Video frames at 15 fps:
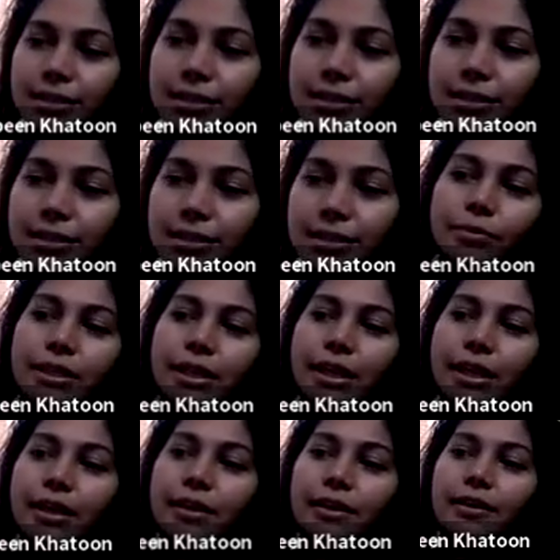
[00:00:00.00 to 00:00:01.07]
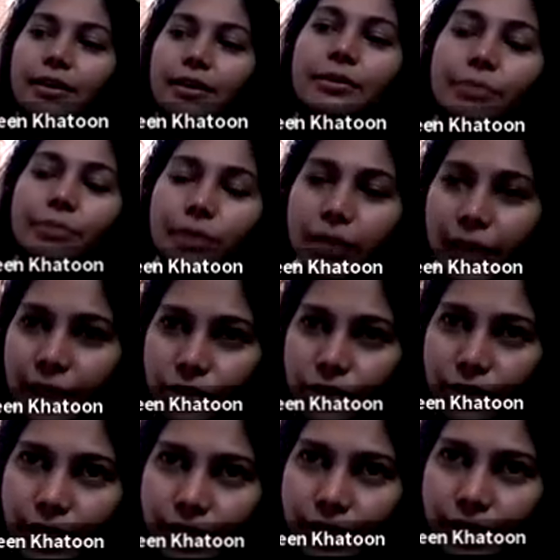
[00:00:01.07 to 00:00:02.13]
Yes, it will take. It will
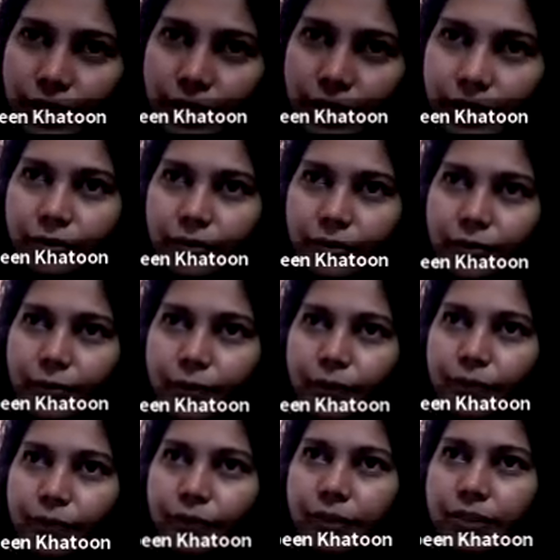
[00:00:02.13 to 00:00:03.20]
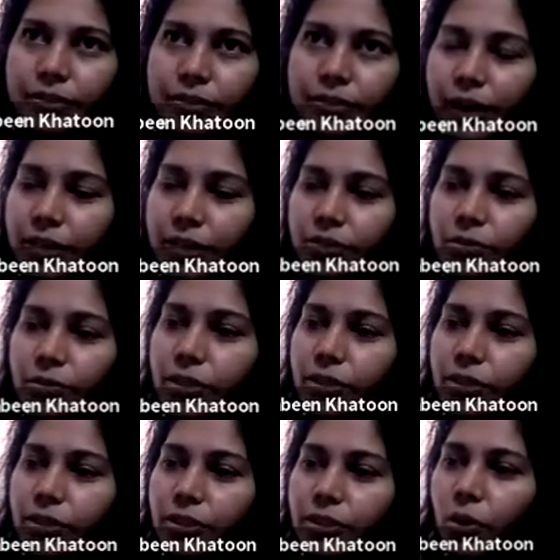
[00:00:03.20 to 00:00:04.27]
actually, you know, extract
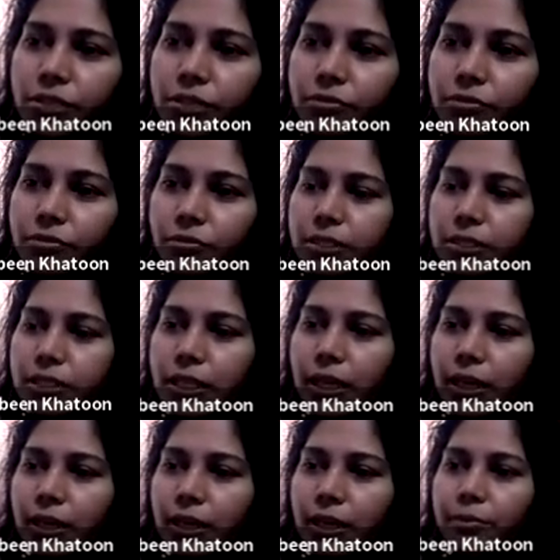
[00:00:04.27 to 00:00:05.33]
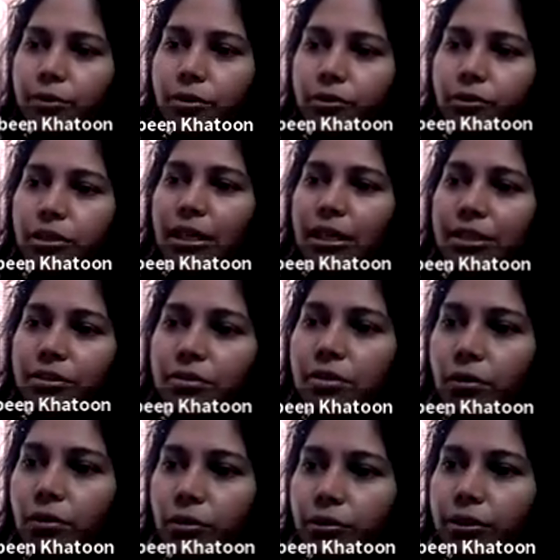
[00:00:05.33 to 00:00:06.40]
all the oils from the scalp. You know, the
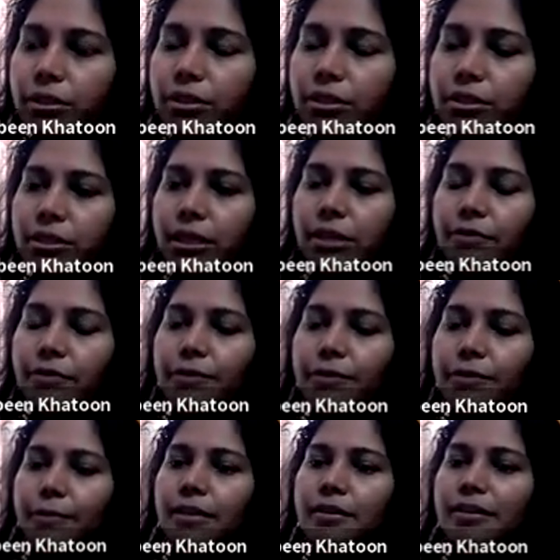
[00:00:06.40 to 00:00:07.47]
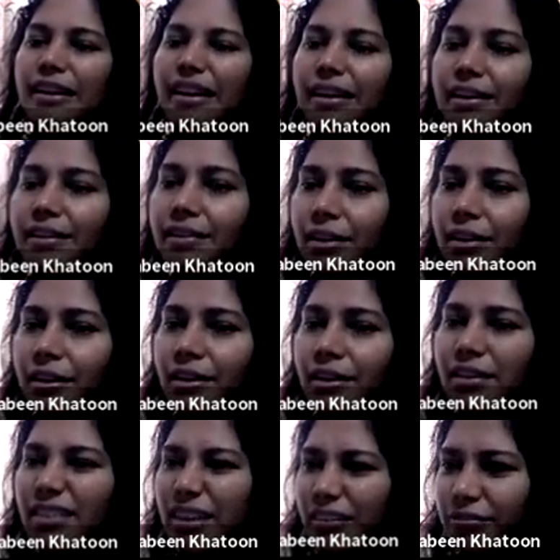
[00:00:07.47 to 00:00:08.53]
natural oils, and it will make mm-hmm. the hair
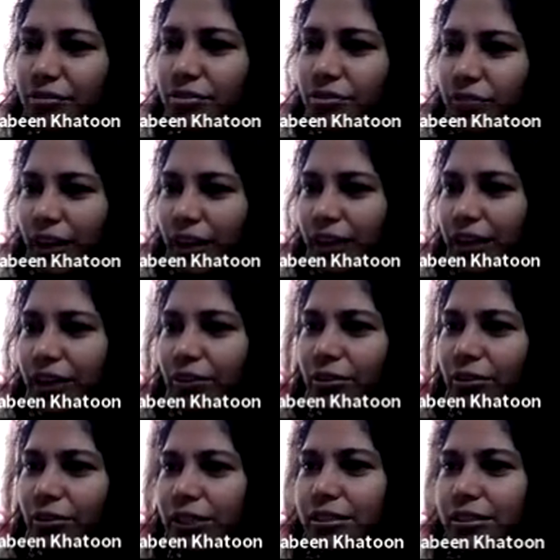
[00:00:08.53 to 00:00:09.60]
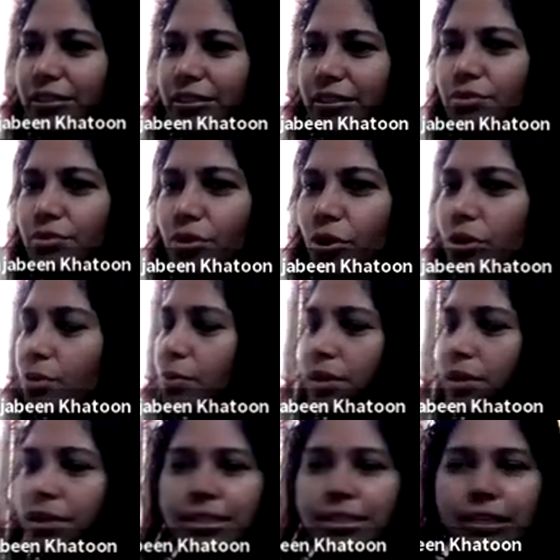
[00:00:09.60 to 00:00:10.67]
rough, dry, and all that thing. So hot okay.
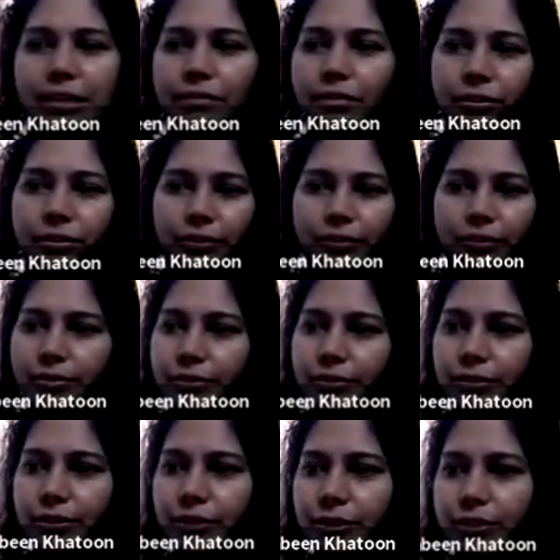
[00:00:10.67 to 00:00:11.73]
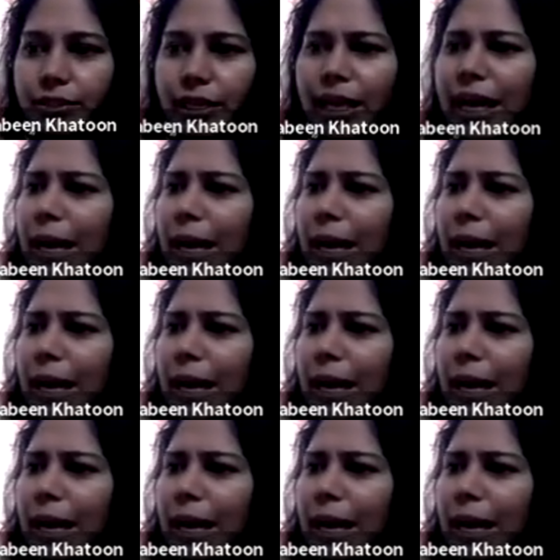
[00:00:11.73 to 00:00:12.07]
water is never suggested.